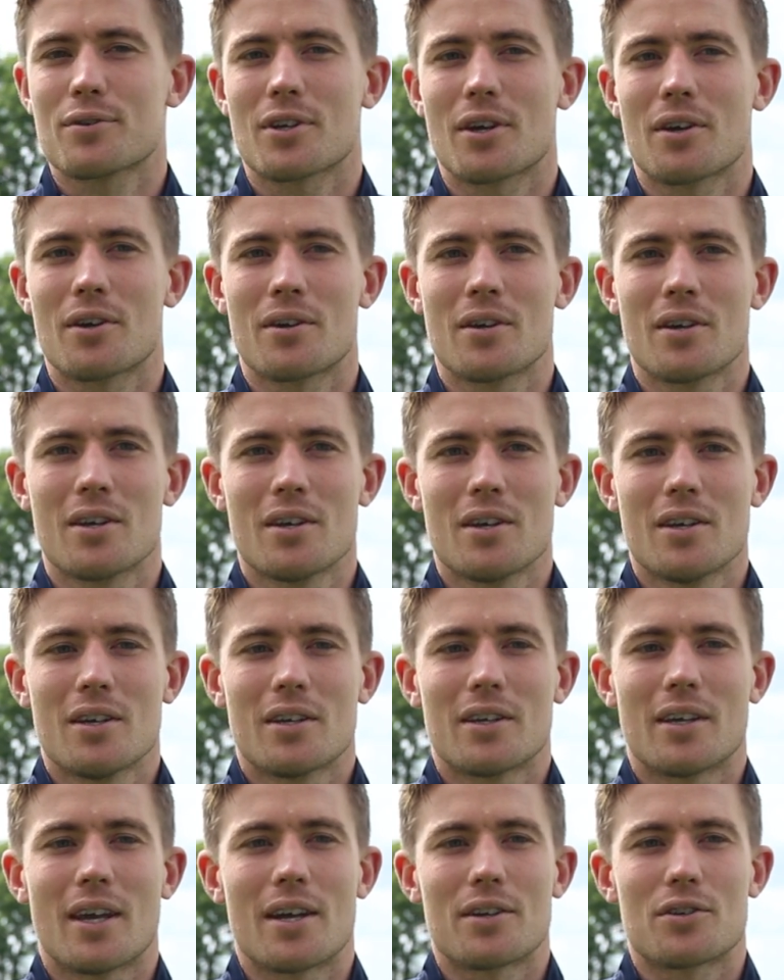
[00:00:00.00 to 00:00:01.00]
So
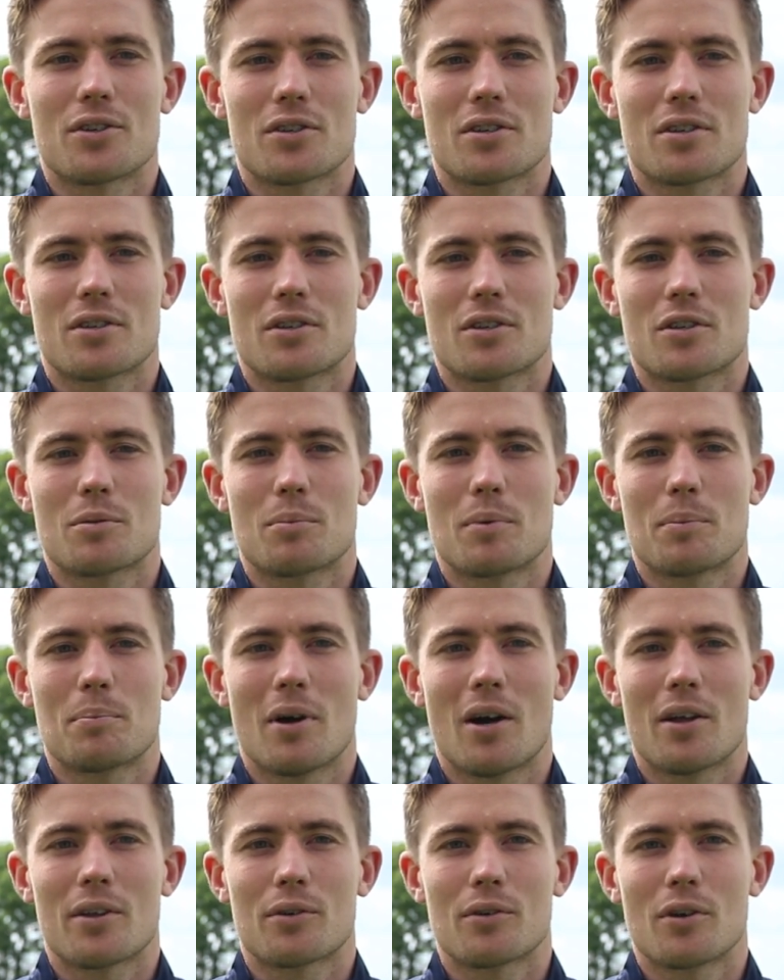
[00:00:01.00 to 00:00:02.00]
yeah, just just to be
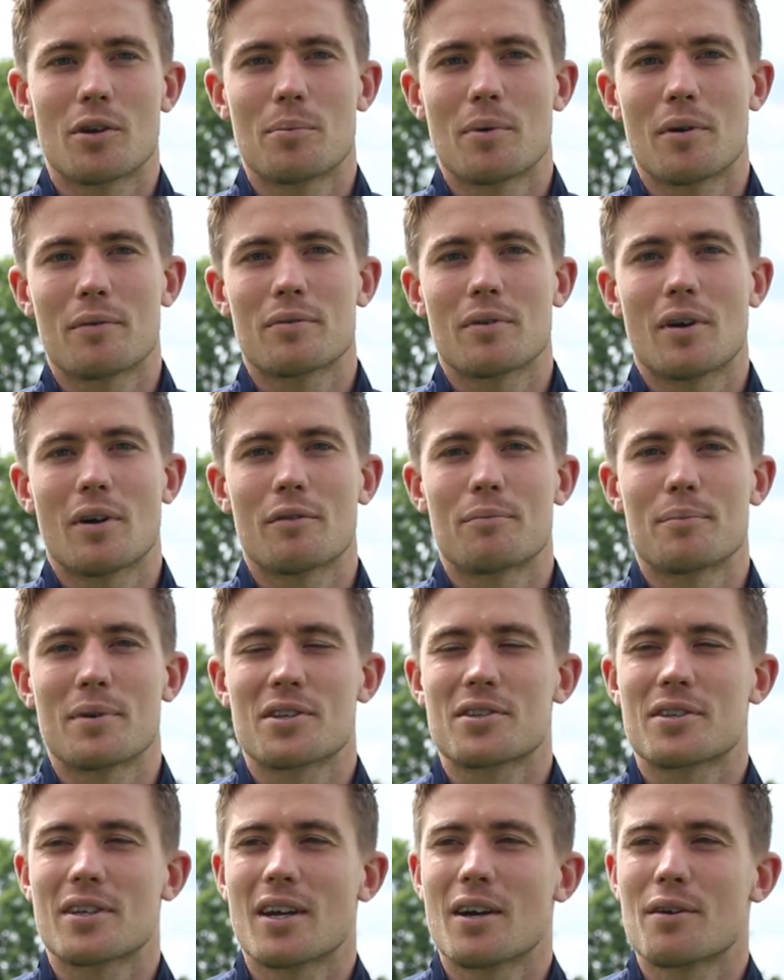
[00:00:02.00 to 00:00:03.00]
part of the group. I've, I've
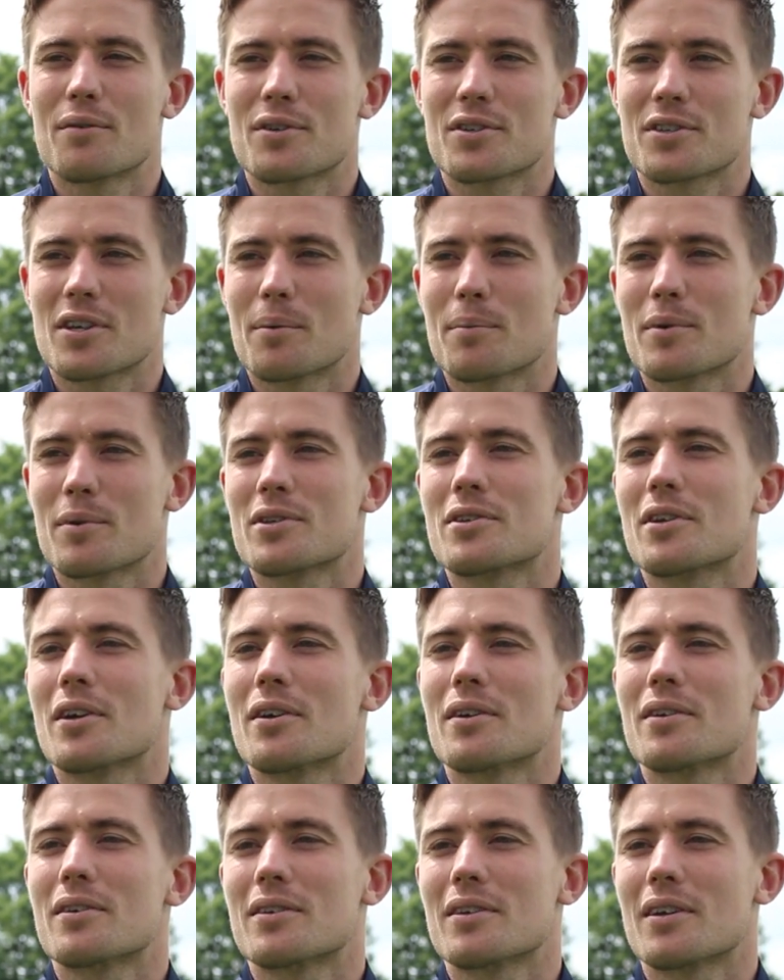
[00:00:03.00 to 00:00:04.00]
missed it over the summer, so
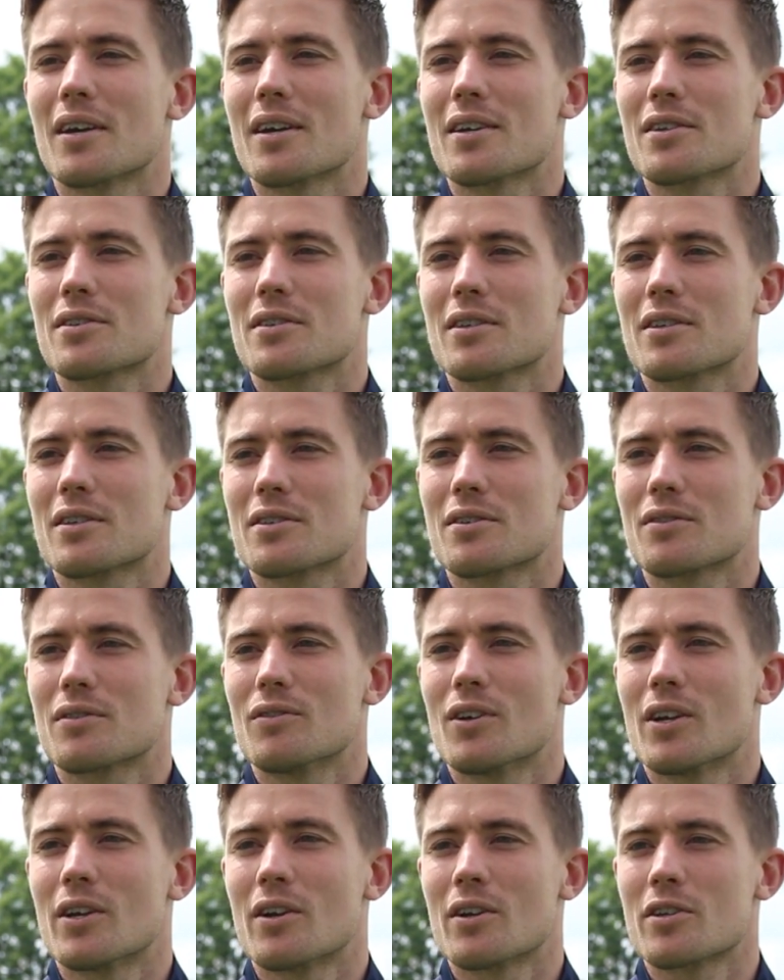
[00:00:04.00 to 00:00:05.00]
yeah, it's, it's
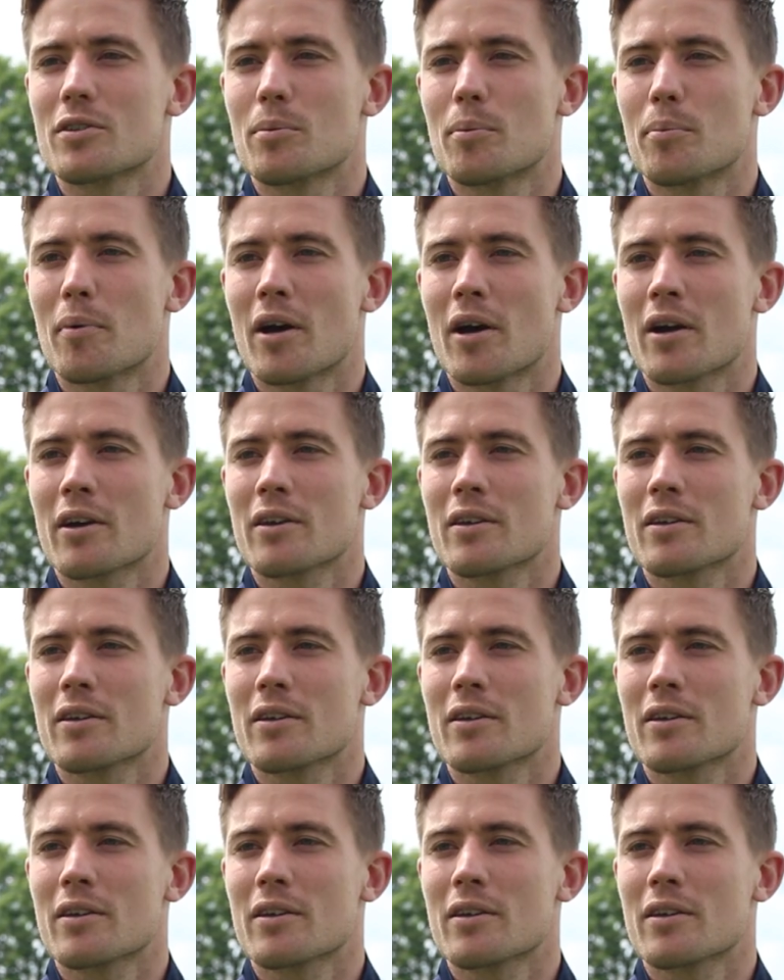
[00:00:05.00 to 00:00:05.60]
really nice to be back.